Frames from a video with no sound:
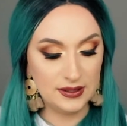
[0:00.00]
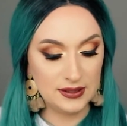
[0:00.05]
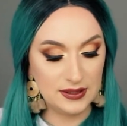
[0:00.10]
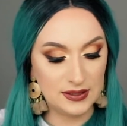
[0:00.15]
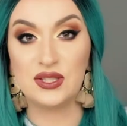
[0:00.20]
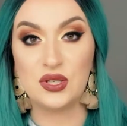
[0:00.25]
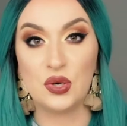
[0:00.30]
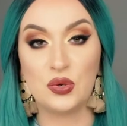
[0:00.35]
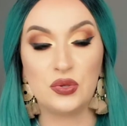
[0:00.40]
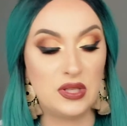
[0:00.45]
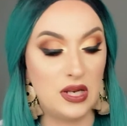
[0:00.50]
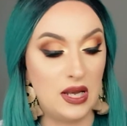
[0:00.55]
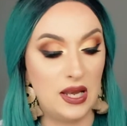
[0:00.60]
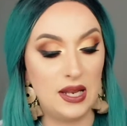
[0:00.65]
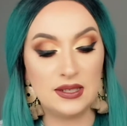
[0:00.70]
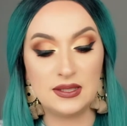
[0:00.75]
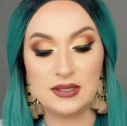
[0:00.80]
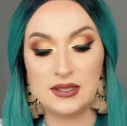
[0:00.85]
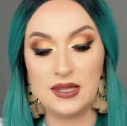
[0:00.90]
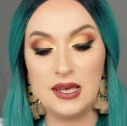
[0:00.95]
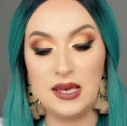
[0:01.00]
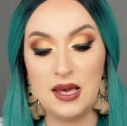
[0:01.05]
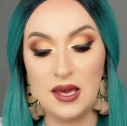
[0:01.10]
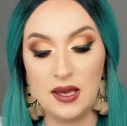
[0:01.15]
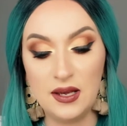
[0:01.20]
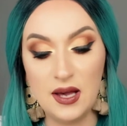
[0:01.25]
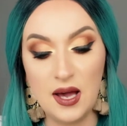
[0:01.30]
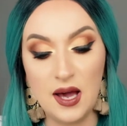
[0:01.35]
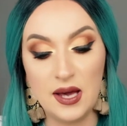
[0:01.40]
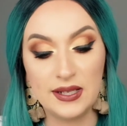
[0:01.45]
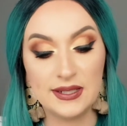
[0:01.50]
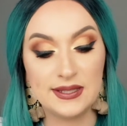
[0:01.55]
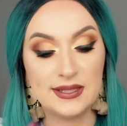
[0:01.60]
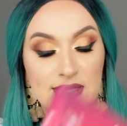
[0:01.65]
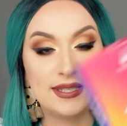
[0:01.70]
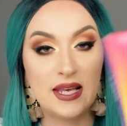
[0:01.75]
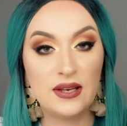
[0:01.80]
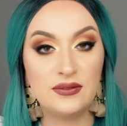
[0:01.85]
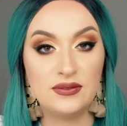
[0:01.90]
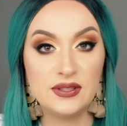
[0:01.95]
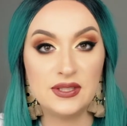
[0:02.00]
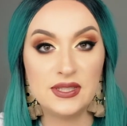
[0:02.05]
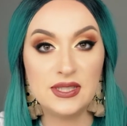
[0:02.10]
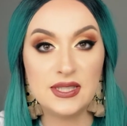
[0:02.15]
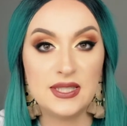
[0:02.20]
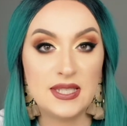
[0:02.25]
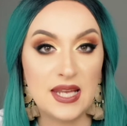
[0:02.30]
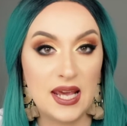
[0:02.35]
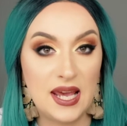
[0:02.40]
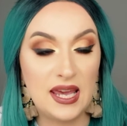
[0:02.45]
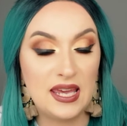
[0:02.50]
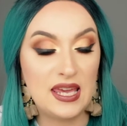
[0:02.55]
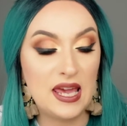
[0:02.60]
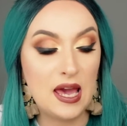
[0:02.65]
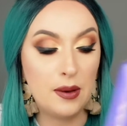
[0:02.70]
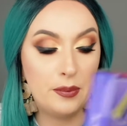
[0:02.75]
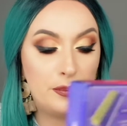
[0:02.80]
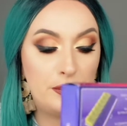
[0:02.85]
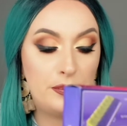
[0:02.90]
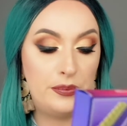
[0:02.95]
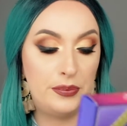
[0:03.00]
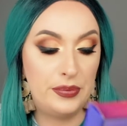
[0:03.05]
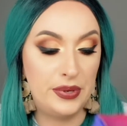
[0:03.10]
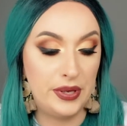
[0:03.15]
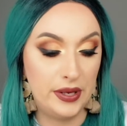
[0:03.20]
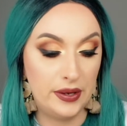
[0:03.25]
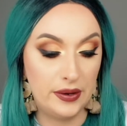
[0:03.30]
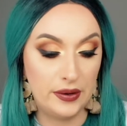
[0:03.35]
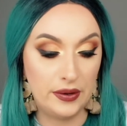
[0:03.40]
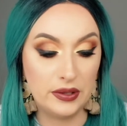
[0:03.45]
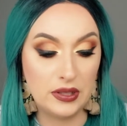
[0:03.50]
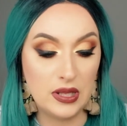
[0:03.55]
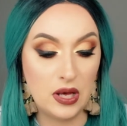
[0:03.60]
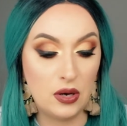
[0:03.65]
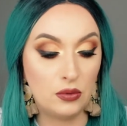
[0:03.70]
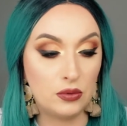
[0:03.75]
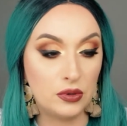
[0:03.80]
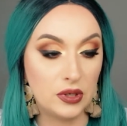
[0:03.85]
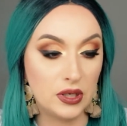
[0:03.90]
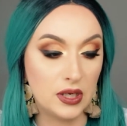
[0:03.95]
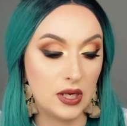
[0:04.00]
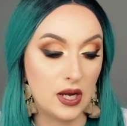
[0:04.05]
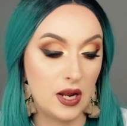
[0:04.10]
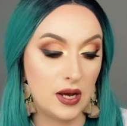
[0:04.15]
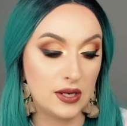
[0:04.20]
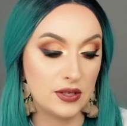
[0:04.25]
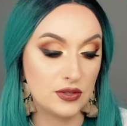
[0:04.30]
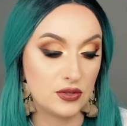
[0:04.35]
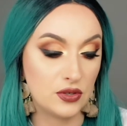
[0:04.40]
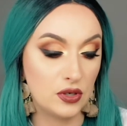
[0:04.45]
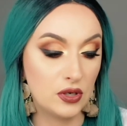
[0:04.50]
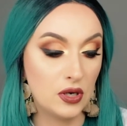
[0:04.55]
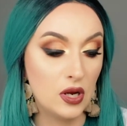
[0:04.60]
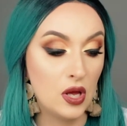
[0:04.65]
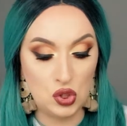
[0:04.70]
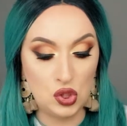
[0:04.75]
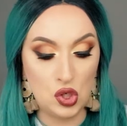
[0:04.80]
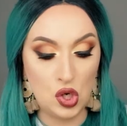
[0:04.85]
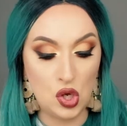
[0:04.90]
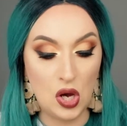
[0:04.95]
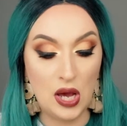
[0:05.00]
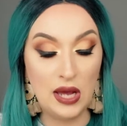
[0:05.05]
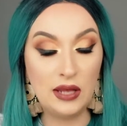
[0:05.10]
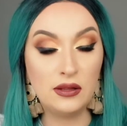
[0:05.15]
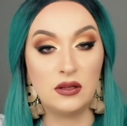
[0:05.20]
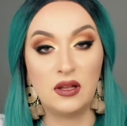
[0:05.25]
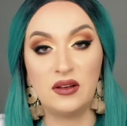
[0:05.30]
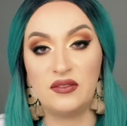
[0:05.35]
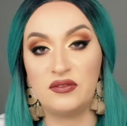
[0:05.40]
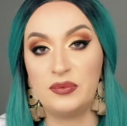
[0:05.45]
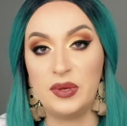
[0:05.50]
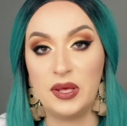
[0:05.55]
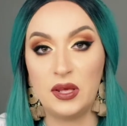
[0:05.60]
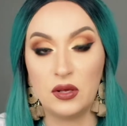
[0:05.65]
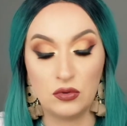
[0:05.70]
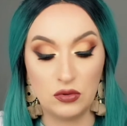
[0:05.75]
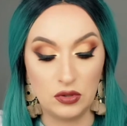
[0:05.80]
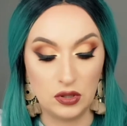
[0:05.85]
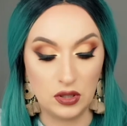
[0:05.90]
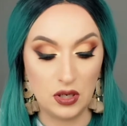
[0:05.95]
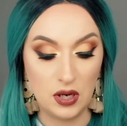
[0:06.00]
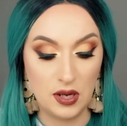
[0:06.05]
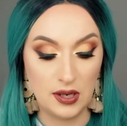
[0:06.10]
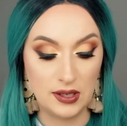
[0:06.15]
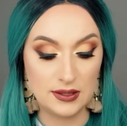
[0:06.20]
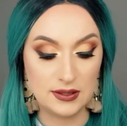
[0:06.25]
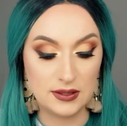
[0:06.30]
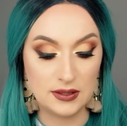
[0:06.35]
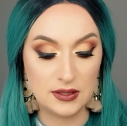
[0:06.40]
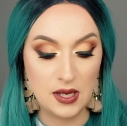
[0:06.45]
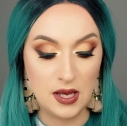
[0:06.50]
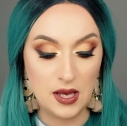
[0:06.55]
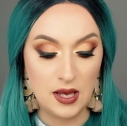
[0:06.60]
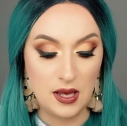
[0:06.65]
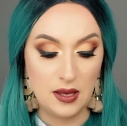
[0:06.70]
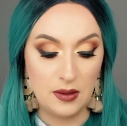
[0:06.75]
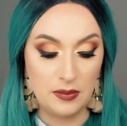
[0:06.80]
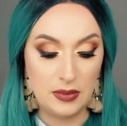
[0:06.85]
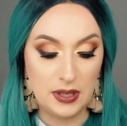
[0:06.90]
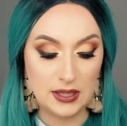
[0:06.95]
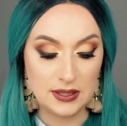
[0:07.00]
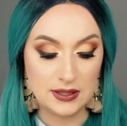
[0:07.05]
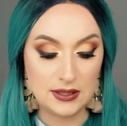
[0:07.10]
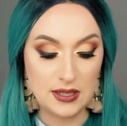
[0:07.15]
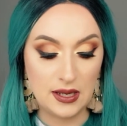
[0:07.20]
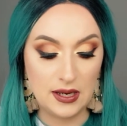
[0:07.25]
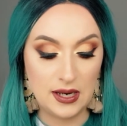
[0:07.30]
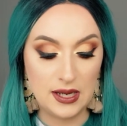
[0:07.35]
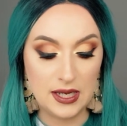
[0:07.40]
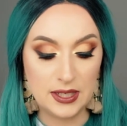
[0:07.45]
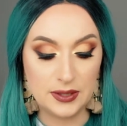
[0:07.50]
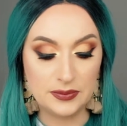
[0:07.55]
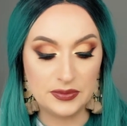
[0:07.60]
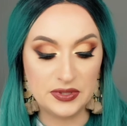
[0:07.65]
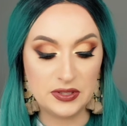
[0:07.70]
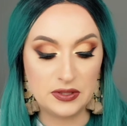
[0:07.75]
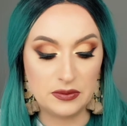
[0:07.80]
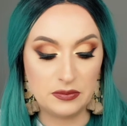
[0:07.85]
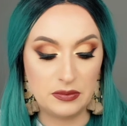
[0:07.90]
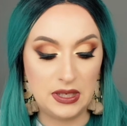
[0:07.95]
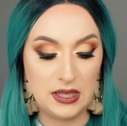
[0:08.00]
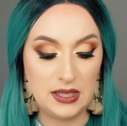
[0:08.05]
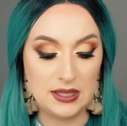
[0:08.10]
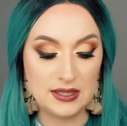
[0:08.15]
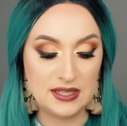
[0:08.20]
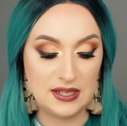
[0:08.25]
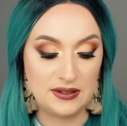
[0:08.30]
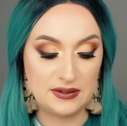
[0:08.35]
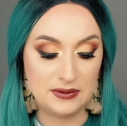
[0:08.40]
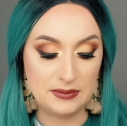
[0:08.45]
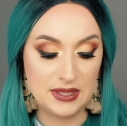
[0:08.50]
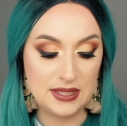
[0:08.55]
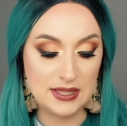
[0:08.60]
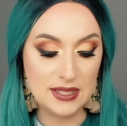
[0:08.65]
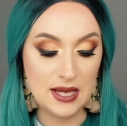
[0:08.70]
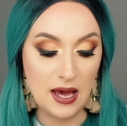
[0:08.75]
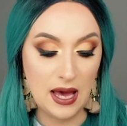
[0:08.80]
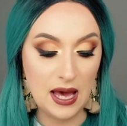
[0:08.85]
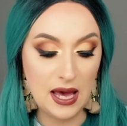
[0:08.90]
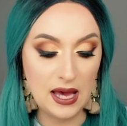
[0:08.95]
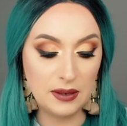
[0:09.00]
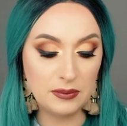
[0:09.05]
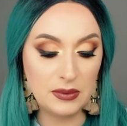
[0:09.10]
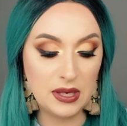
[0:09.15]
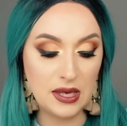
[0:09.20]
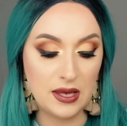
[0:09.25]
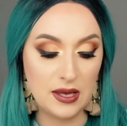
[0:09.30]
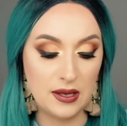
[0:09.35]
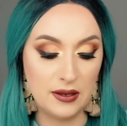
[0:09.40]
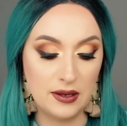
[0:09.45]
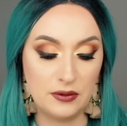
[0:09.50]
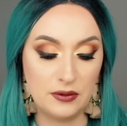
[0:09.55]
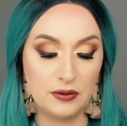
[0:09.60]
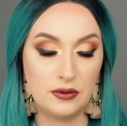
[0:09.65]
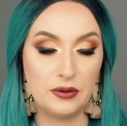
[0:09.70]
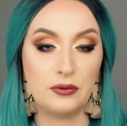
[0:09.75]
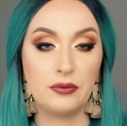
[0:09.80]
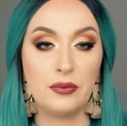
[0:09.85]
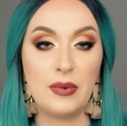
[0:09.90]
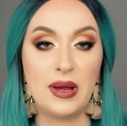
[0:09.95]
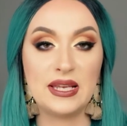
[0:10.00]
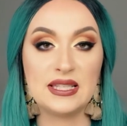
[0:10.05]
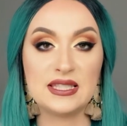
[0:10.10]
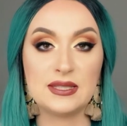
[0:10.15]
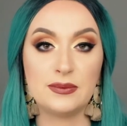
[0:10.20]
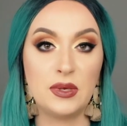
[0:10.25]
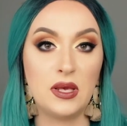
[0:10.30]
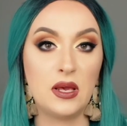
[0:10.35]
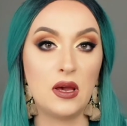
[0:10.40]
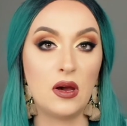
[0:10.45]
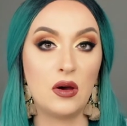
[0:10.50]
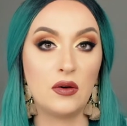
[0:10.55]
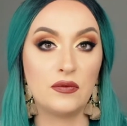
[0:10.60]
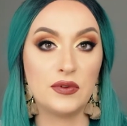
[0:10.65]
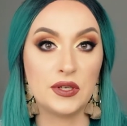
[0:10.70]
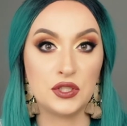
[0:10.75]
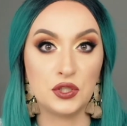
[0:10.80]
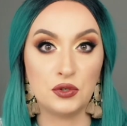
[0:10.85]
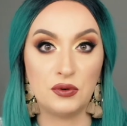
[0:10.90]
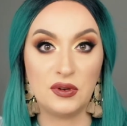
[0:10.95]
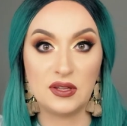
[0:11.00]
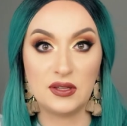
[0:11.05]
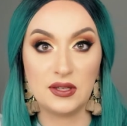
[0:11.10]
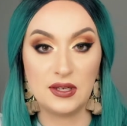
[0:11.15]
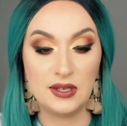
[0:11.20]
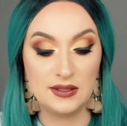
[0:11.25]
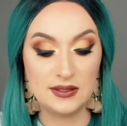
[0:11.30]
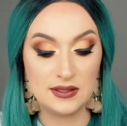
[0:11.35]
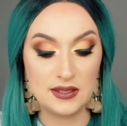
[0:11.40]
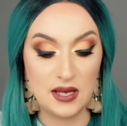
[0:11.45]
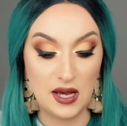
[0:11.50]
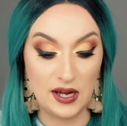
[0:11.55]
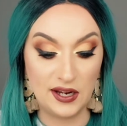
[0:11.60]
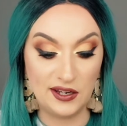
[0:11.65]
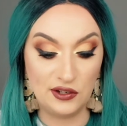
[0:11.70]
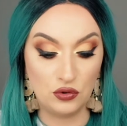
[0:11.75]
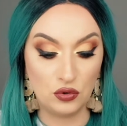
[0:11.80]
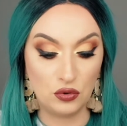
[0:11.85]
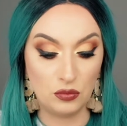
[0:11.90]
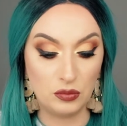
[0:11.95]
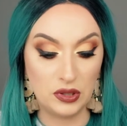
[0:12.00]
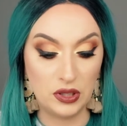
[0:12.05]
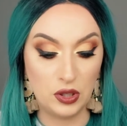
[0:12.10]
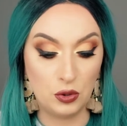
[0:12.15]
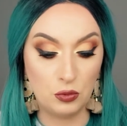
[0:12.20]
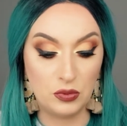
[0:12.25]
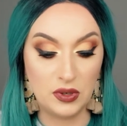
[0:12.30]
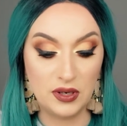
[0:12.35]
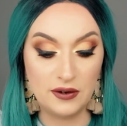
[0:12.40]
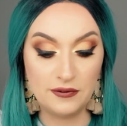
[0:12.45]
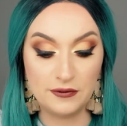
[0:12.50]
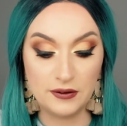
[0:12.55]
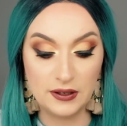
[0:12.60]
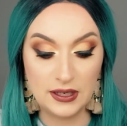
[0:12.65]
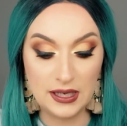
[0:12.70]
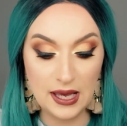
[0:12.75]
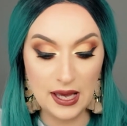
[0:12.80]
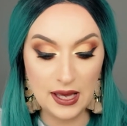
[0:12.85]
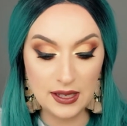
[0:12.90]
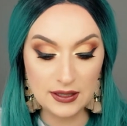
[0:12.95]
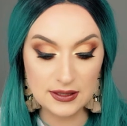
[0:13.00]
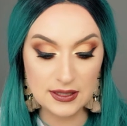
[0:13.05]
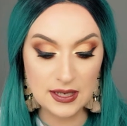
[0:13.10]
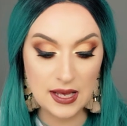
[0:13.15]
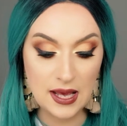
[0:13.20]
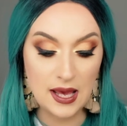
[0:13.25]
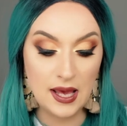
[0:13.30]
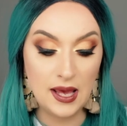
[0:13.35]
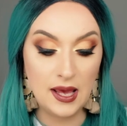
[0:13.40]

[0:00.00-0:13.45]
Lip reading: So the next thing I got is 7-day pill organizer. I love being organized because that helps me, saves me time, reminds me of doing things I normally would forget.